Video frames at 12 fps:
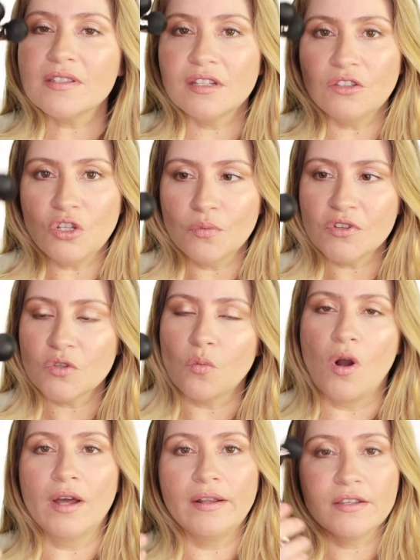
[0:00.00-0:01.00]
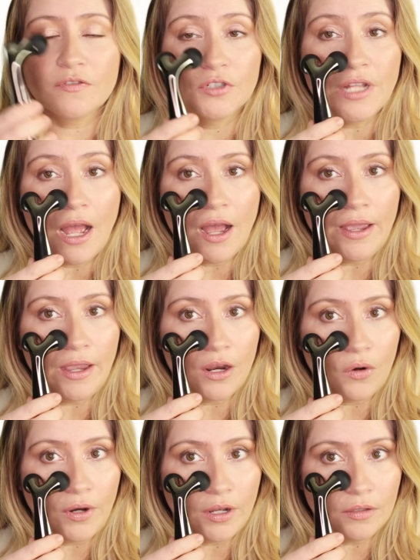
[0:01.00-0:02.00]
is the newest one, it's for the eye
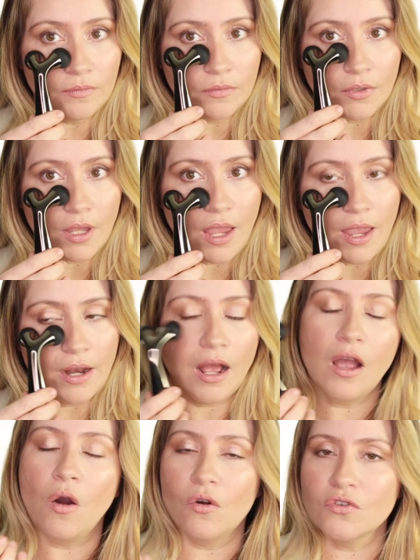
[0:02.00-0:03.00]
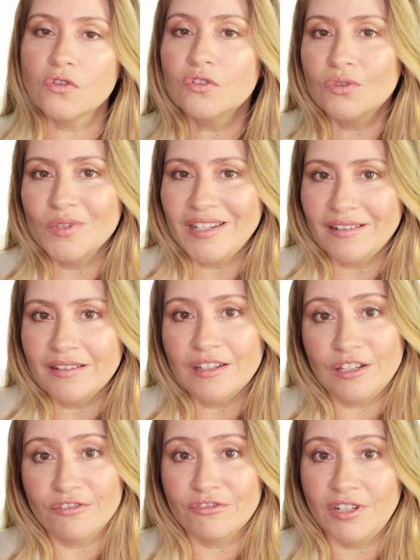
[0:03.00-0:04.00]
area. And I also do it in
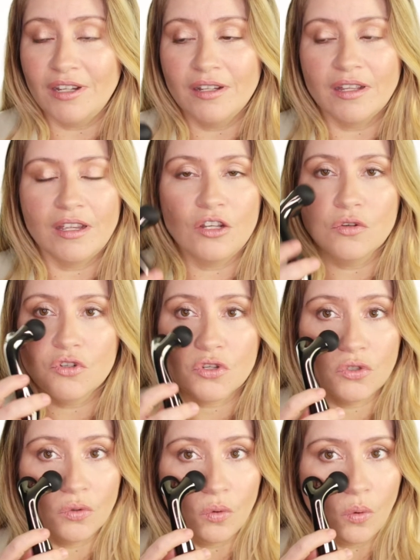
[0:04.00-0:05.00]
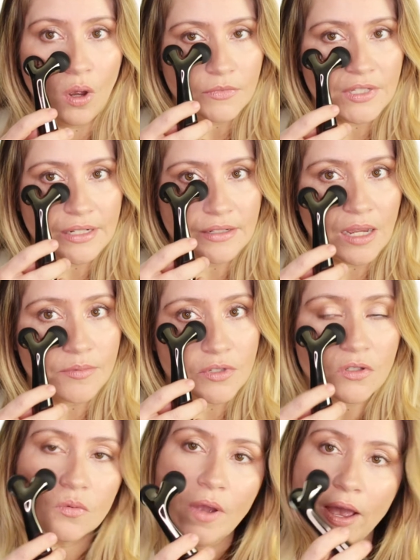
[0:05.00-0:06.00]
the evening. And you just do 10 times
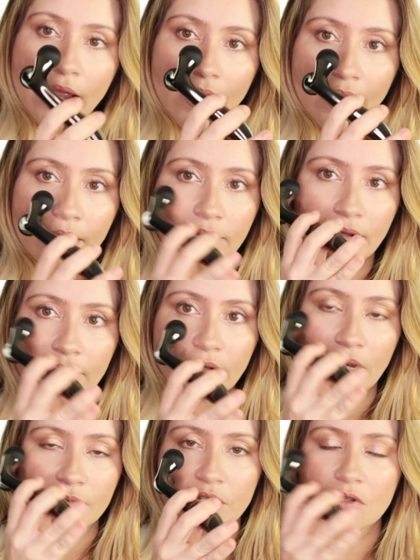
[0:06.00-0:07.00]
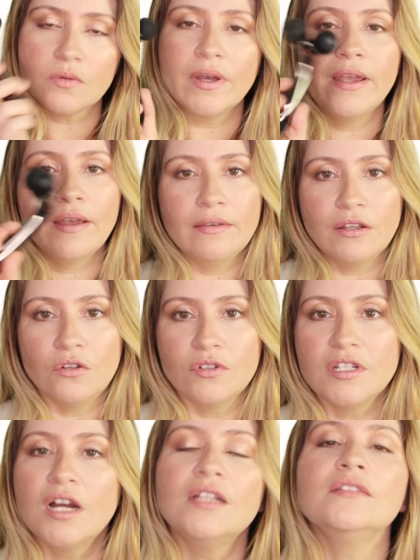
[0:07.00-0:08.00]
this way and 10 times this way, and then you're
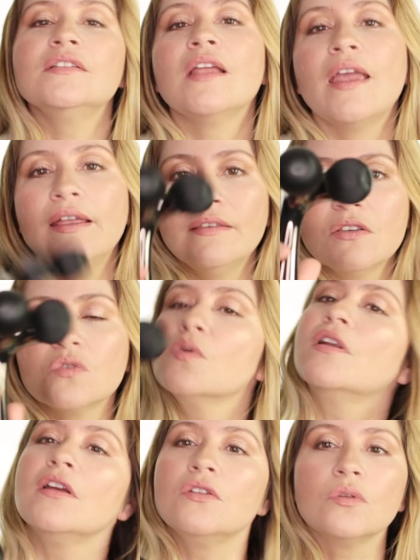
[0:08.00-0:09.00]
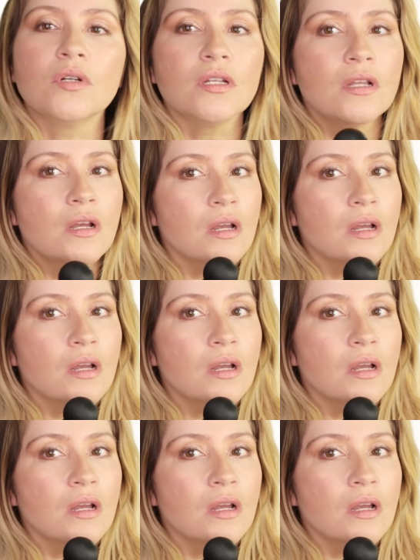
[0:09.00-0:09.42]
done. And this one, I do it